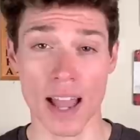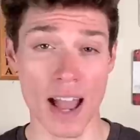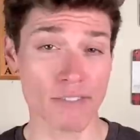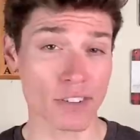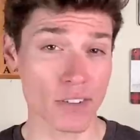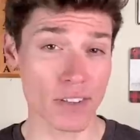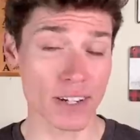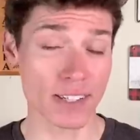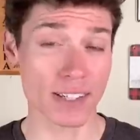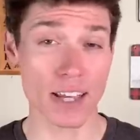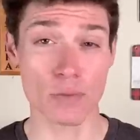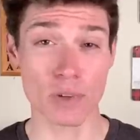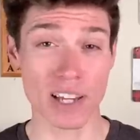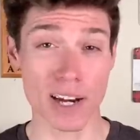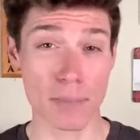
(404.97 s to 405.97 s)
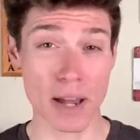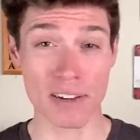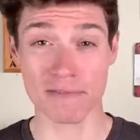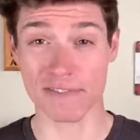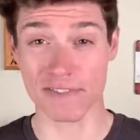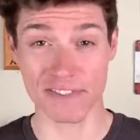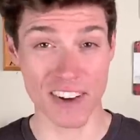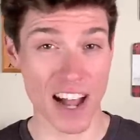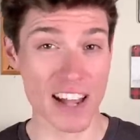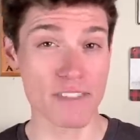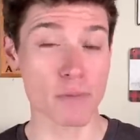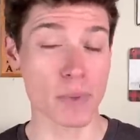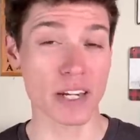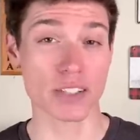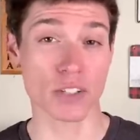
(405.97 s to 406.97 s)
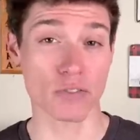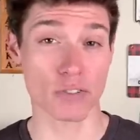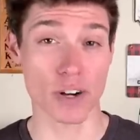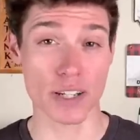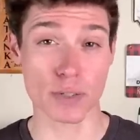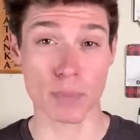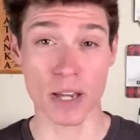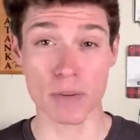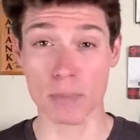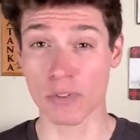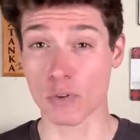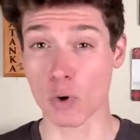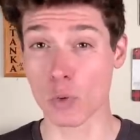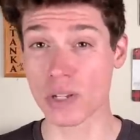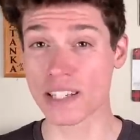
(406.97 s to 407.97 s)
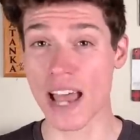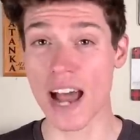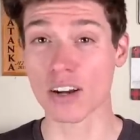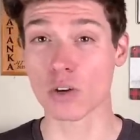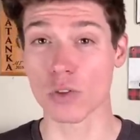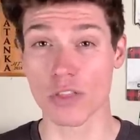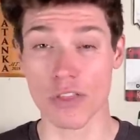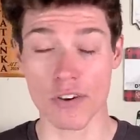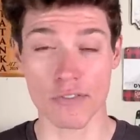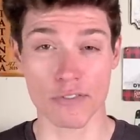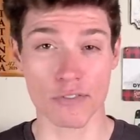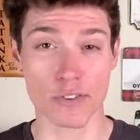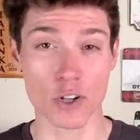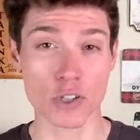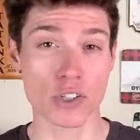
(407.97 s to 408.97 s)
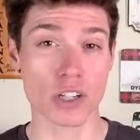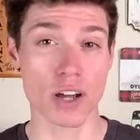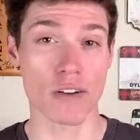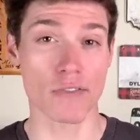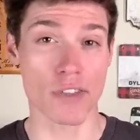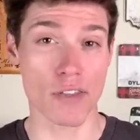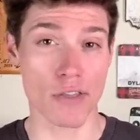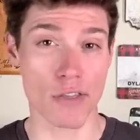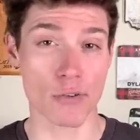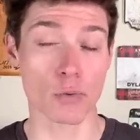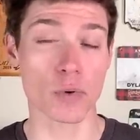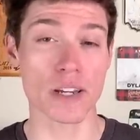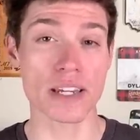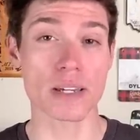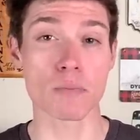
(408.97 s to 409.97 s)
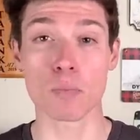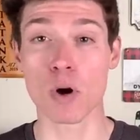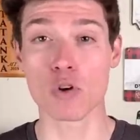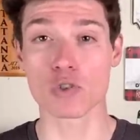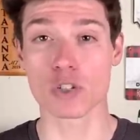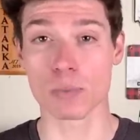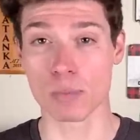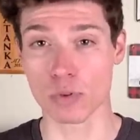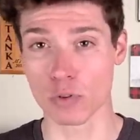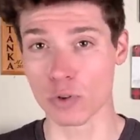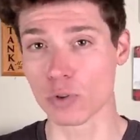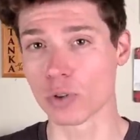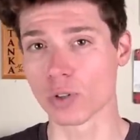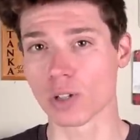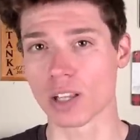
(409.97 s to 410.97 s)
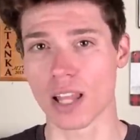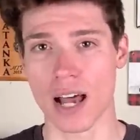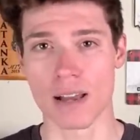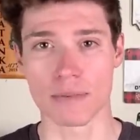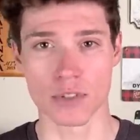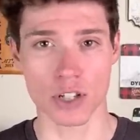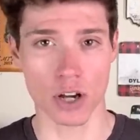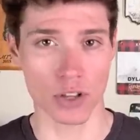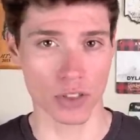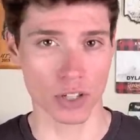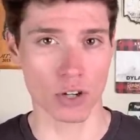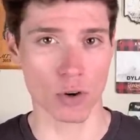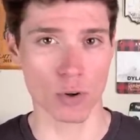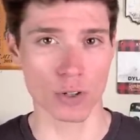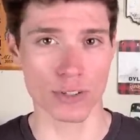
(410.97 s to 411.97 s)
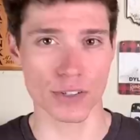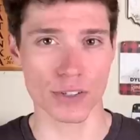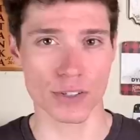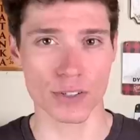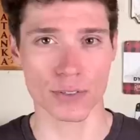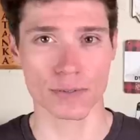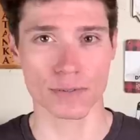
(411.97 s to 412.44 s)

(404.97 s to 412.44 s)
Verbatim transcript: After the descent, we got about five minutes of respite before we tackled the first of the three most brutal climbs on the course.